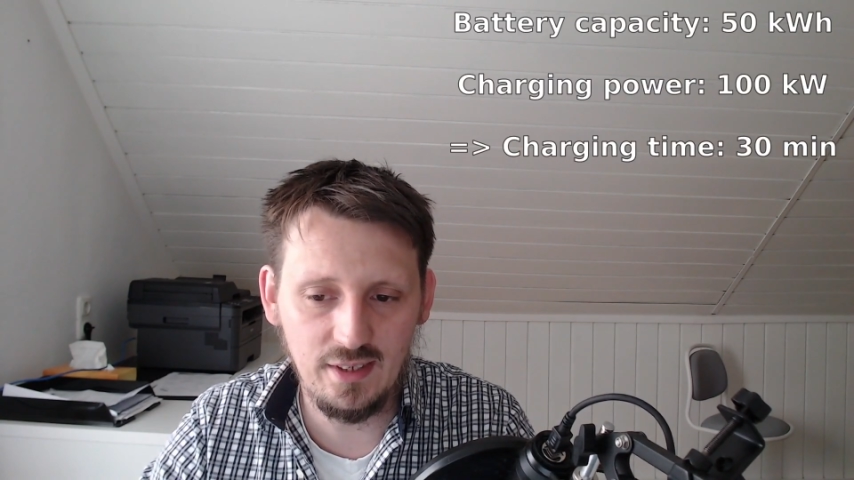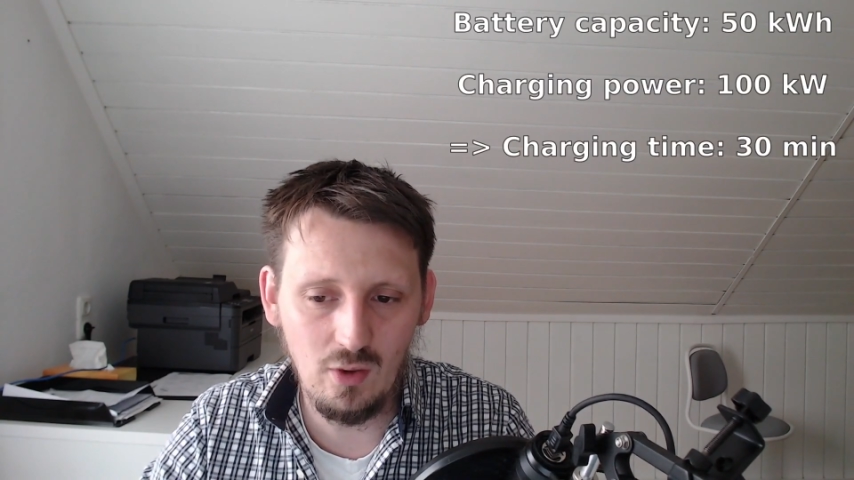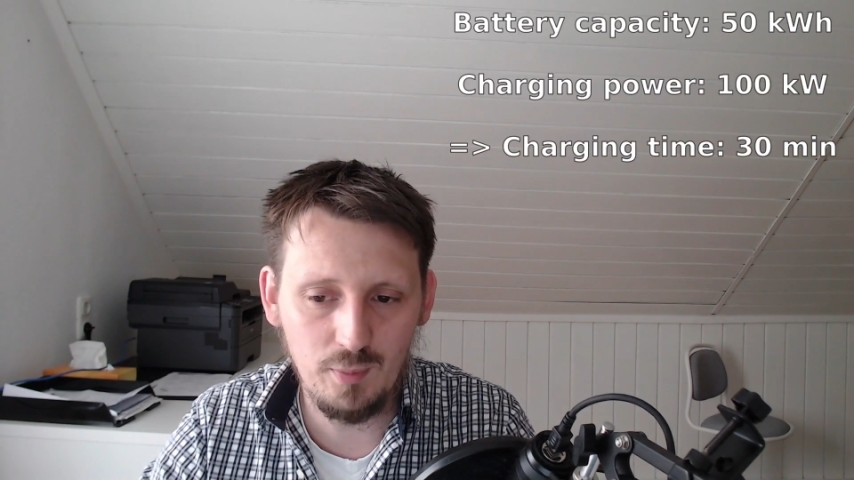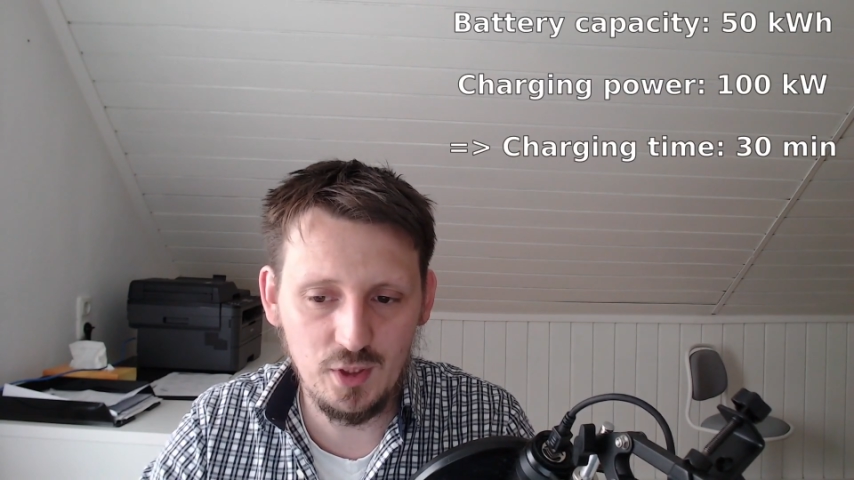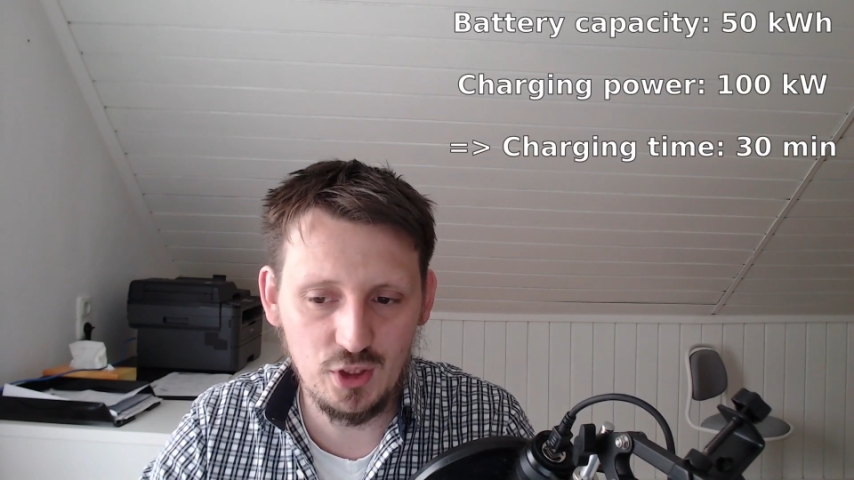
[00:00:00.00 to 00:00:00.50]
now
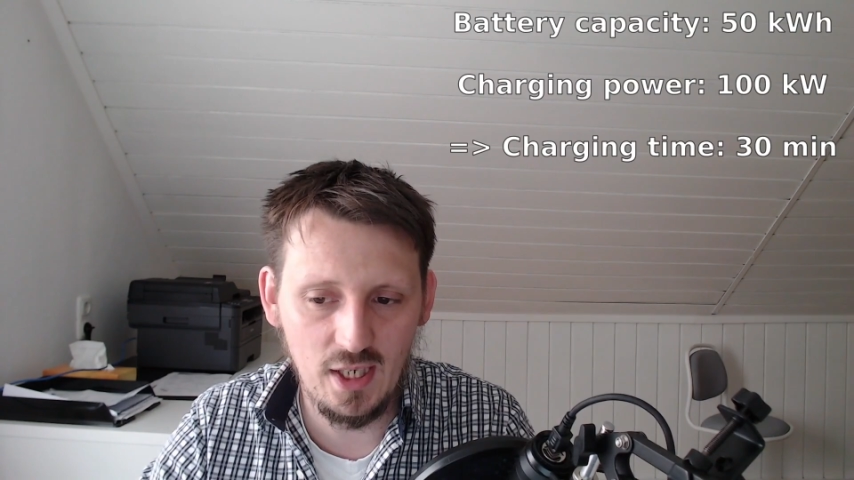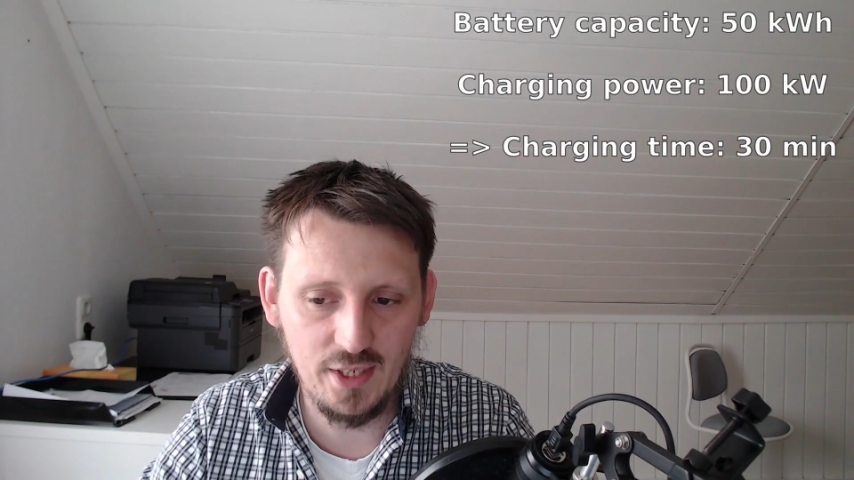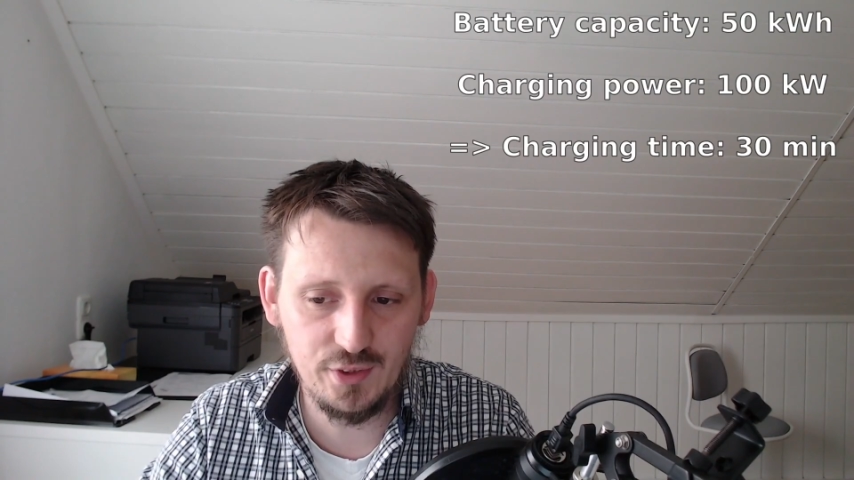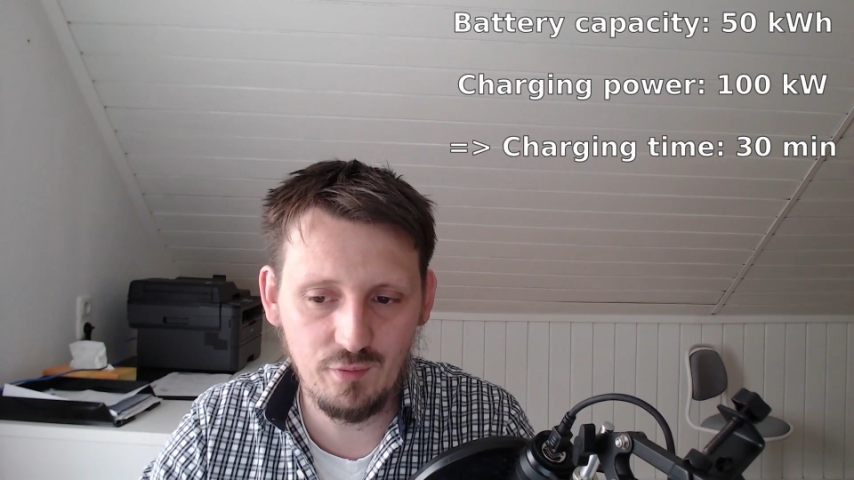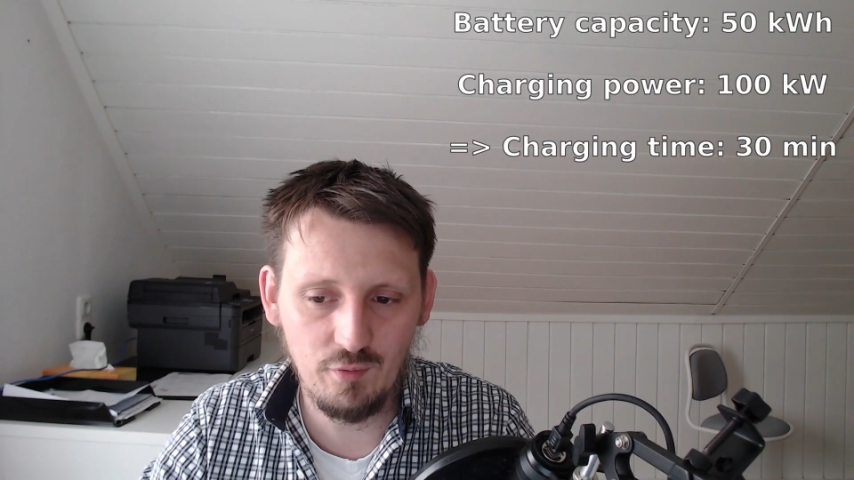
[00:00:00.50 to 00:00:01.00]
be
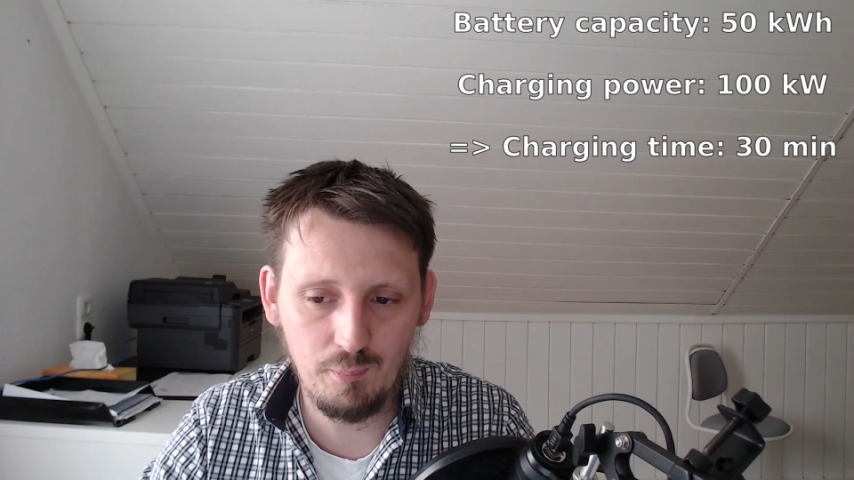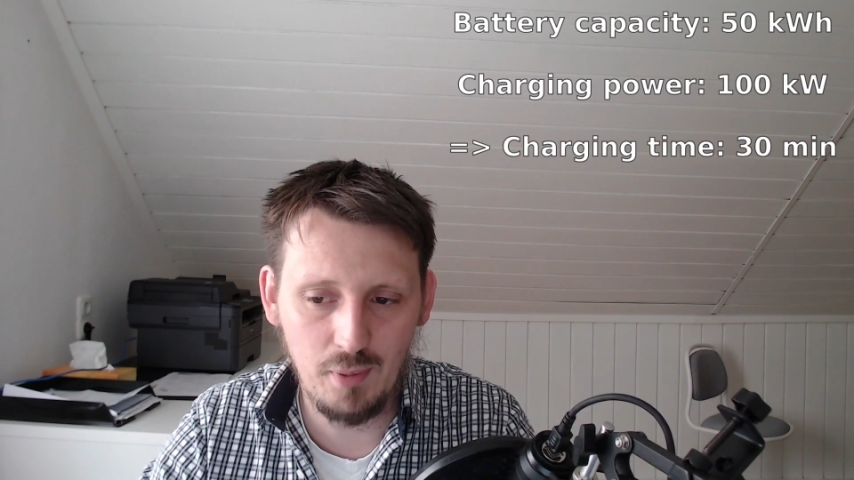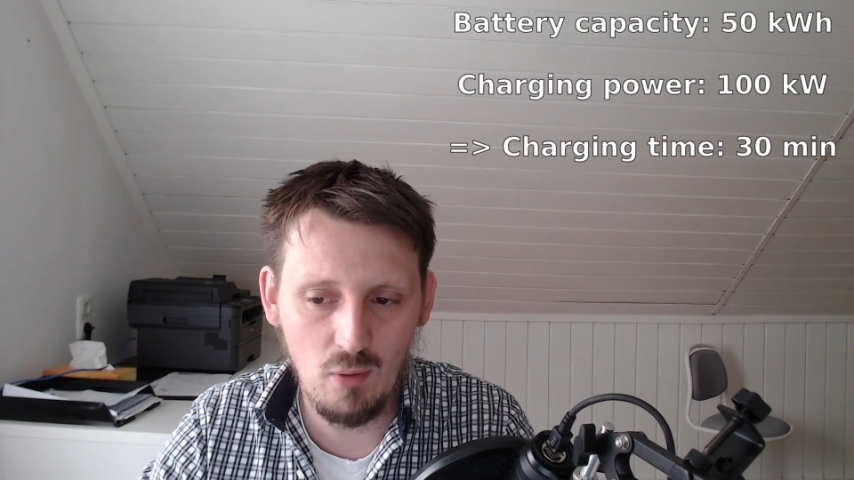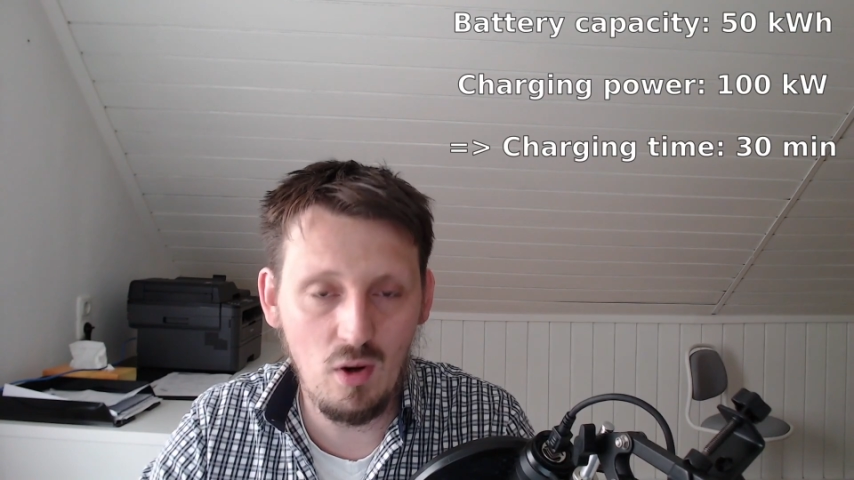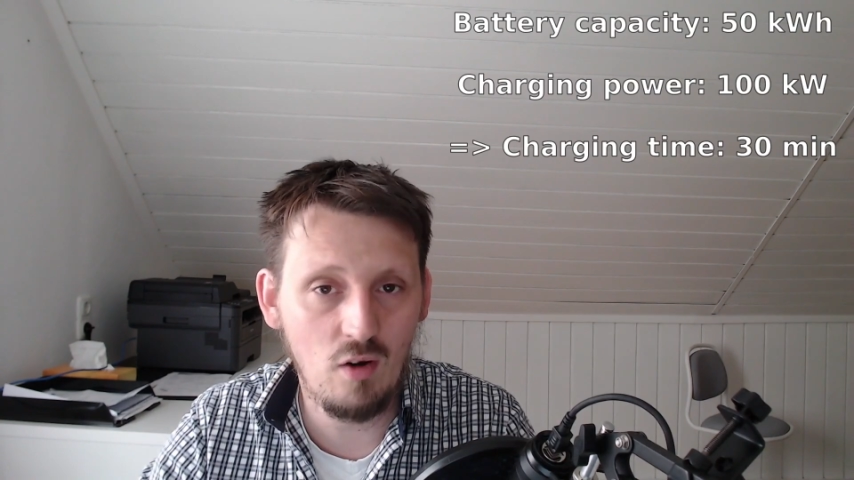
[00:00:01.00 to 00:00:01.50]
charged with a
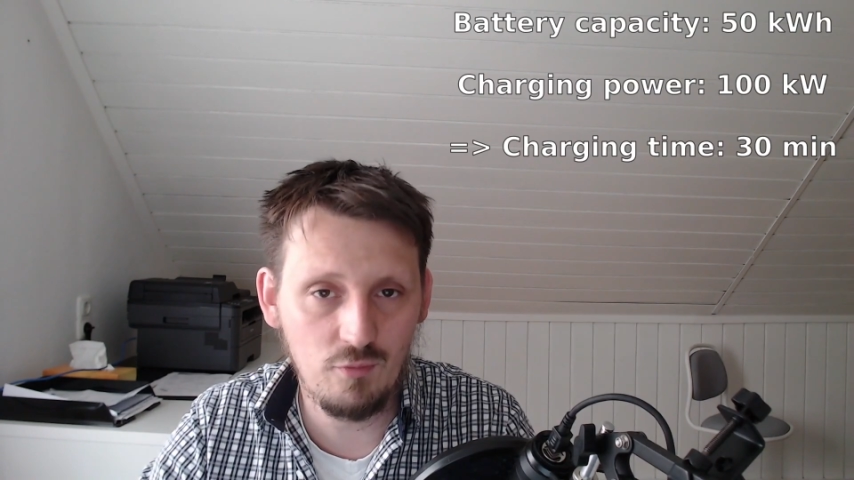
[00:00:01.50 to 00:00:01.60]
power of,